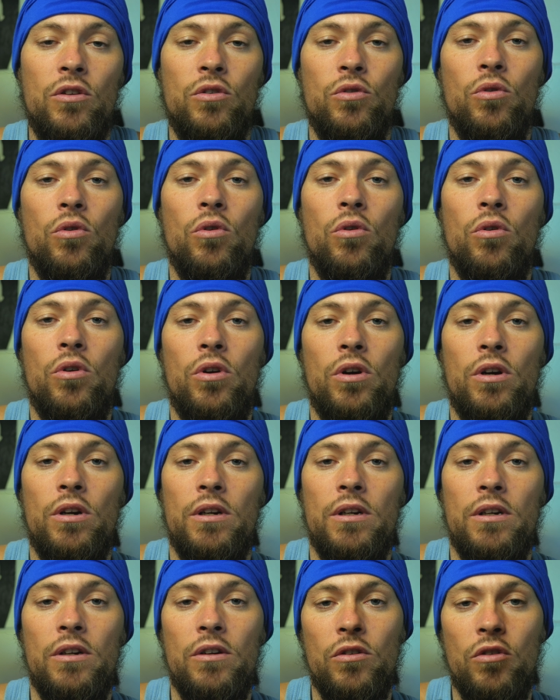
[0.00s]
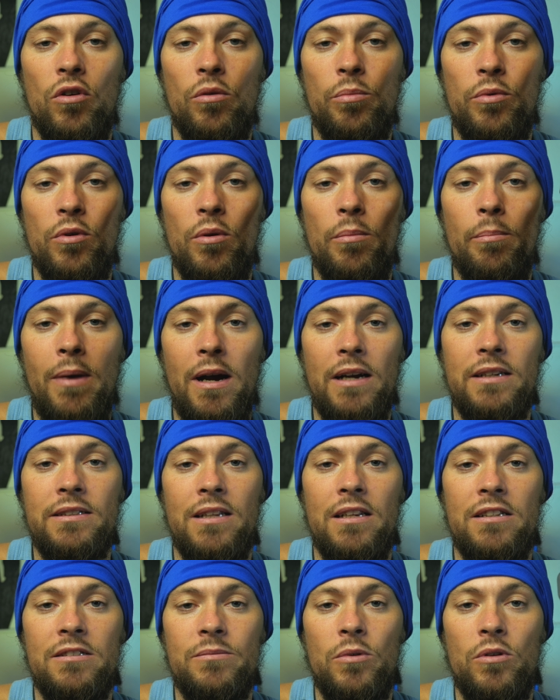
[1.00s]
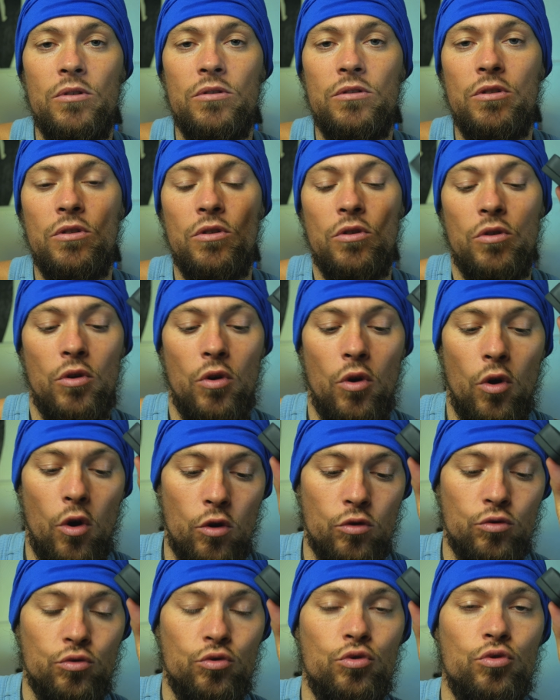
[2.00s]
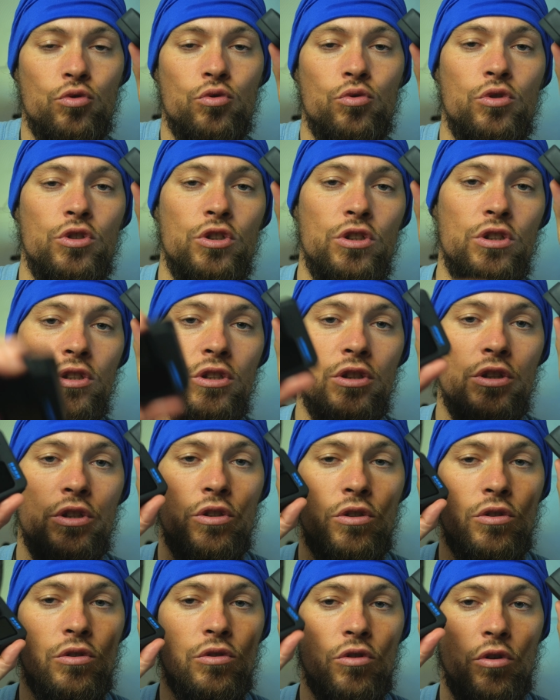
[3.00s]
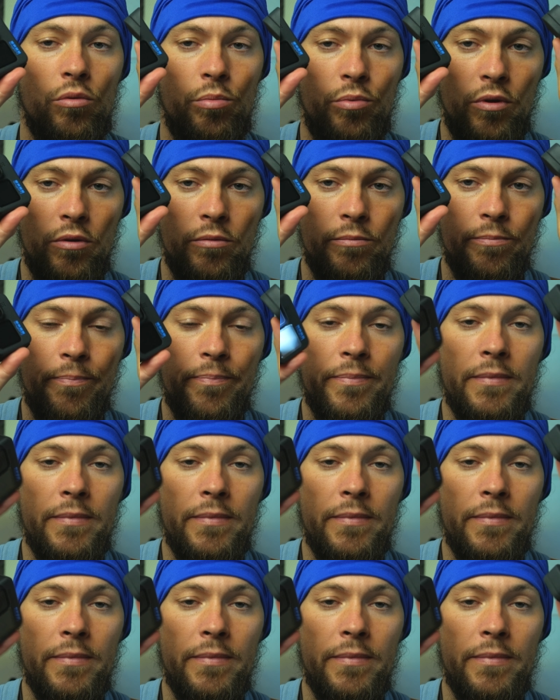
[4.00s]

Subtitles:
your GoPro Max lens mod onto the GoPro,